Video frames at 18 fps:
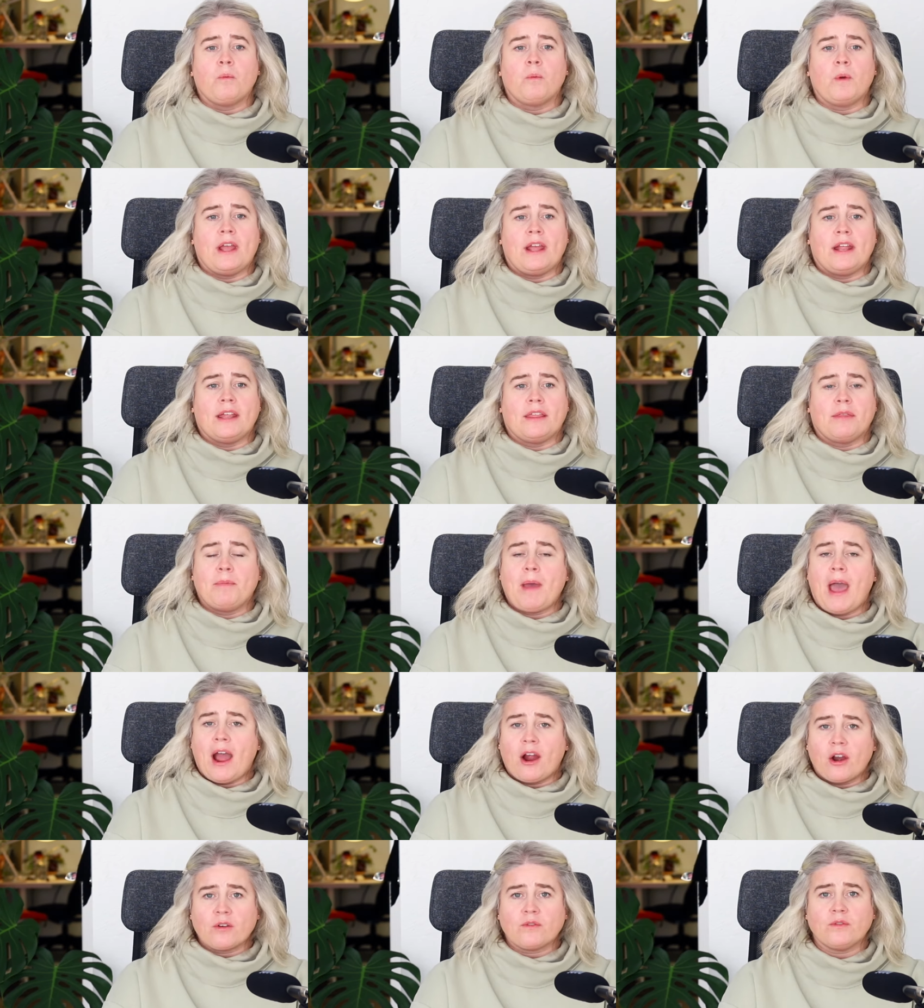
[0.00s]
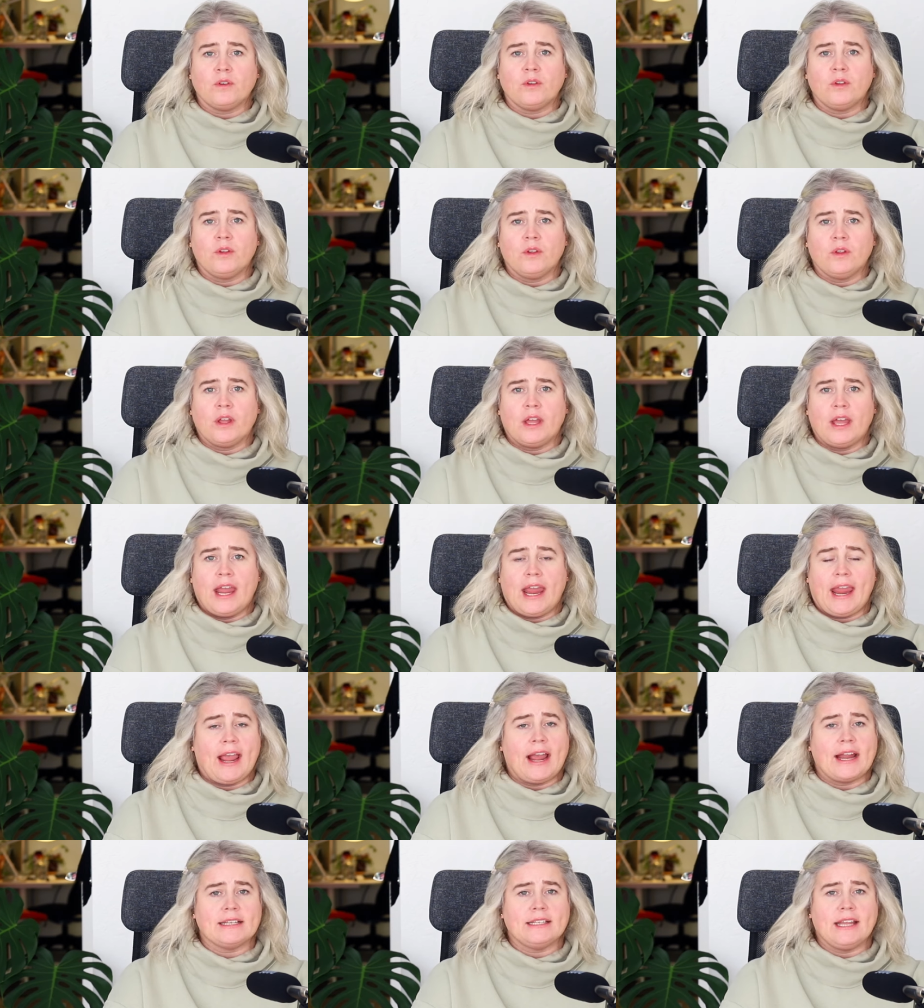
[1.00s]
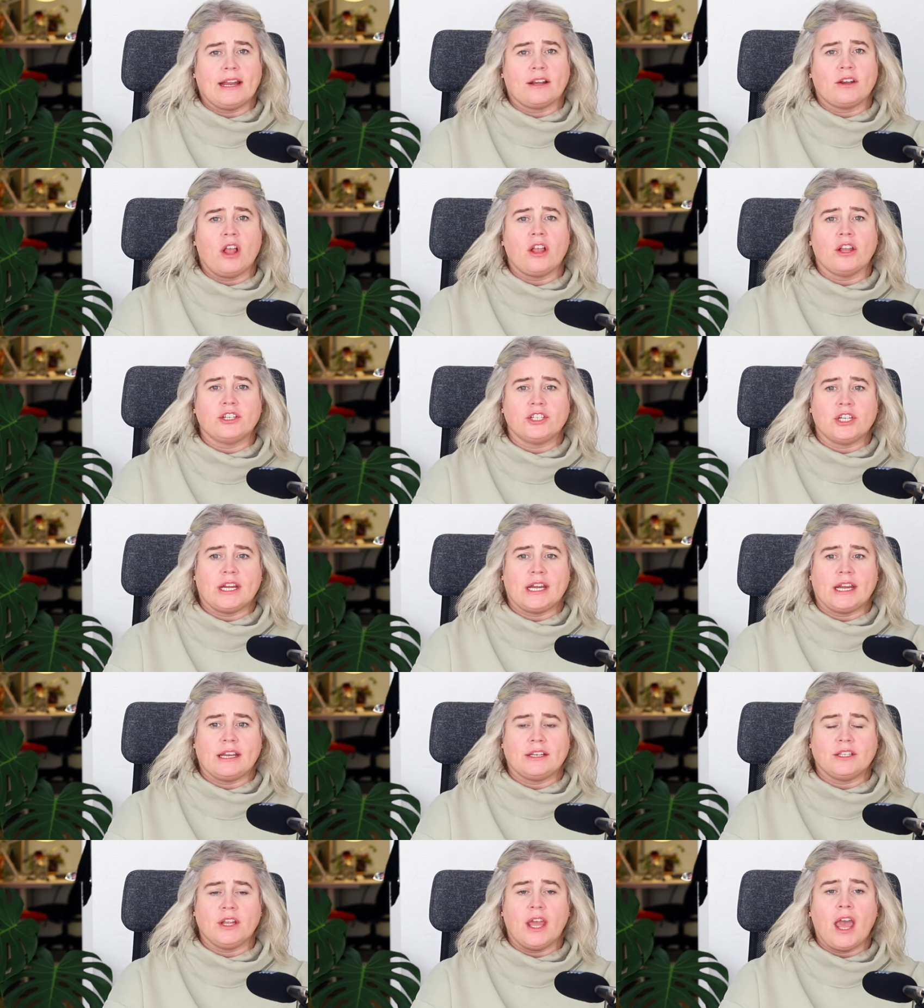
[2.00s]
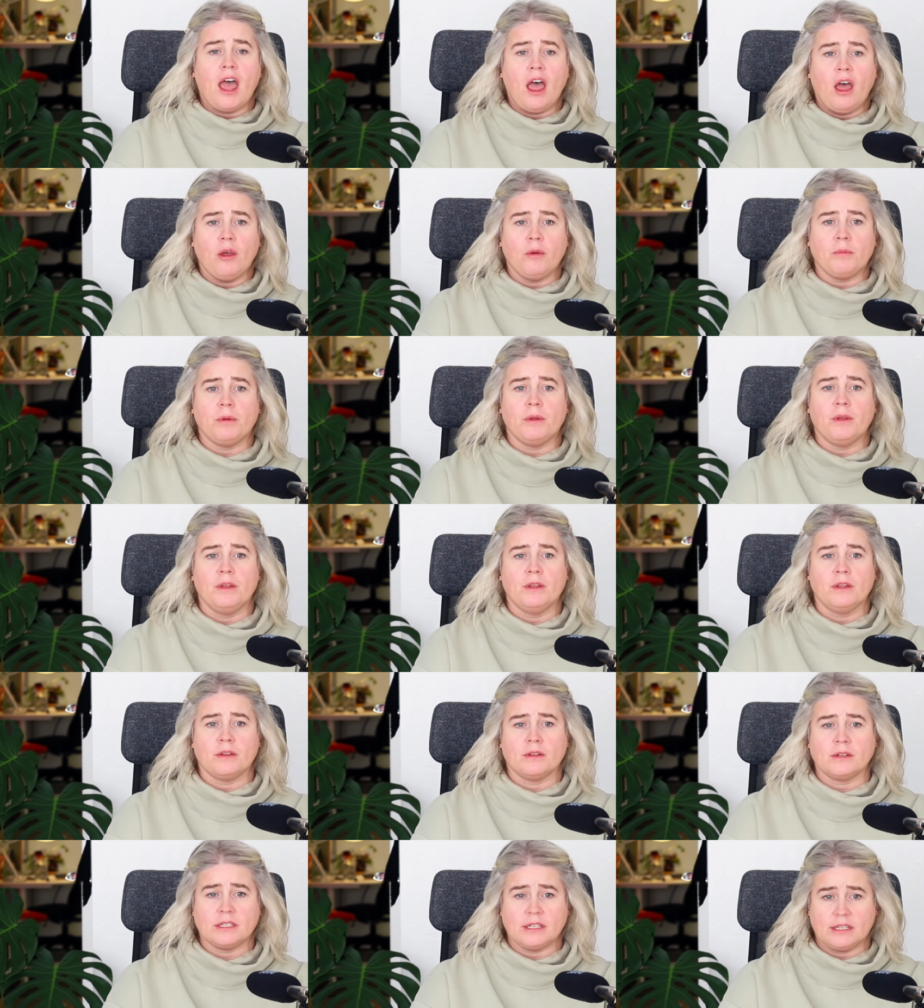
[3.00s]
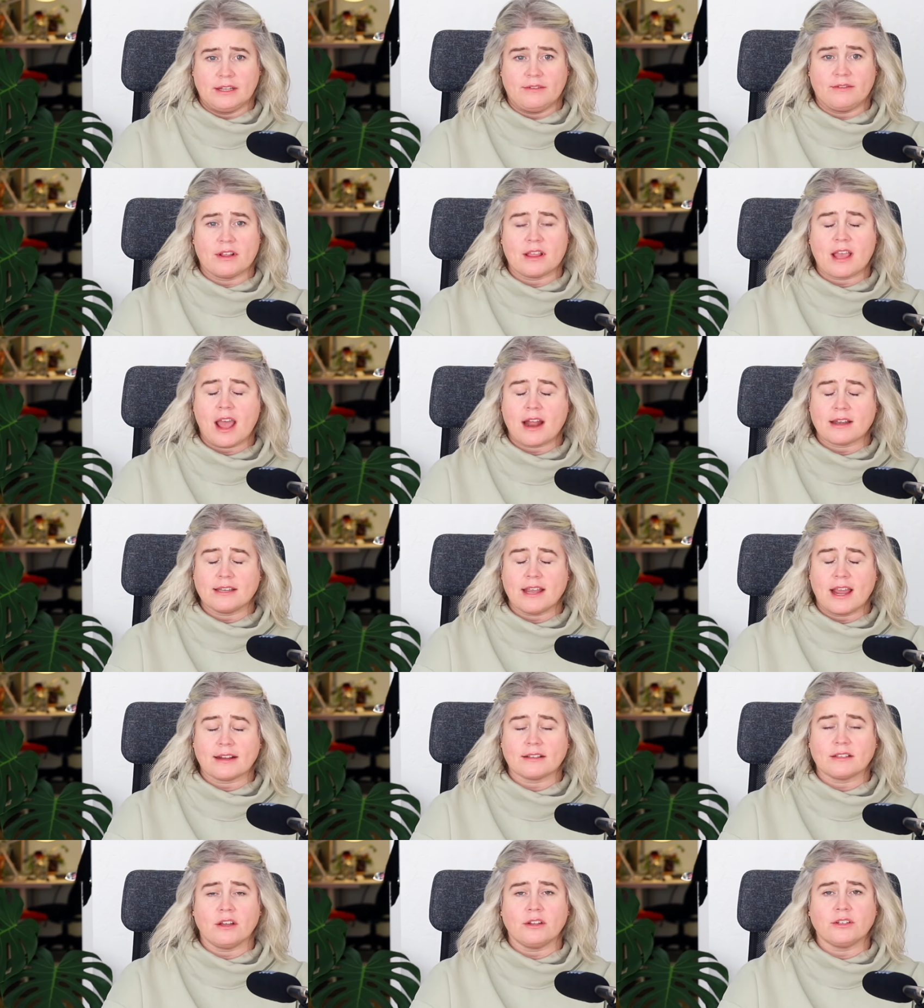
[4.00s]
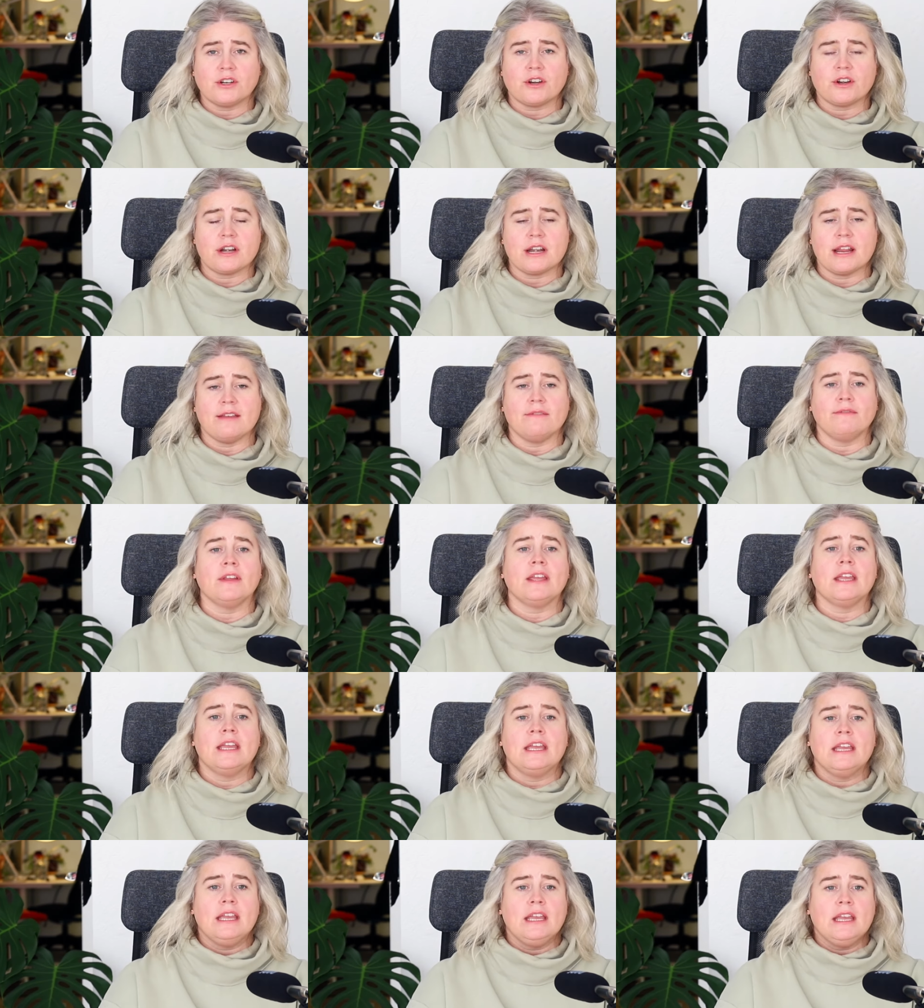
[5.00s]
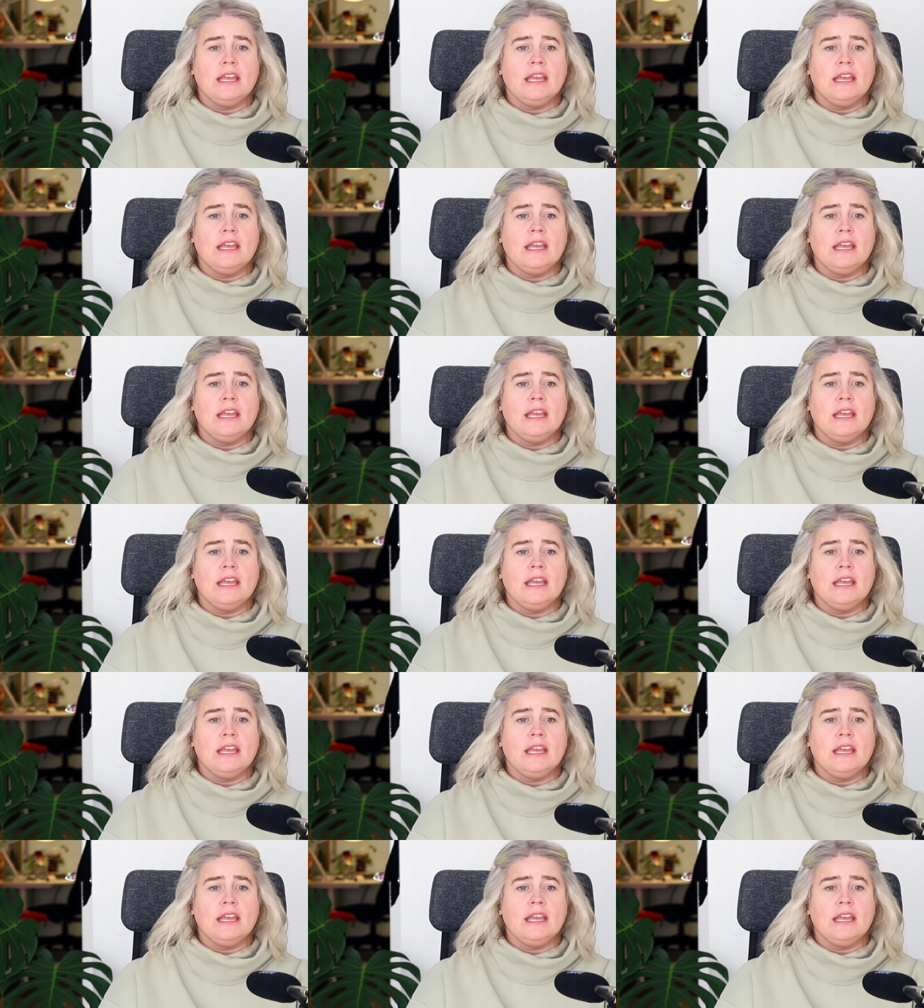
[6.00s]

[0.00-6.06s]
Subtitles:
with powerful AI technology to help deliver that text alternative.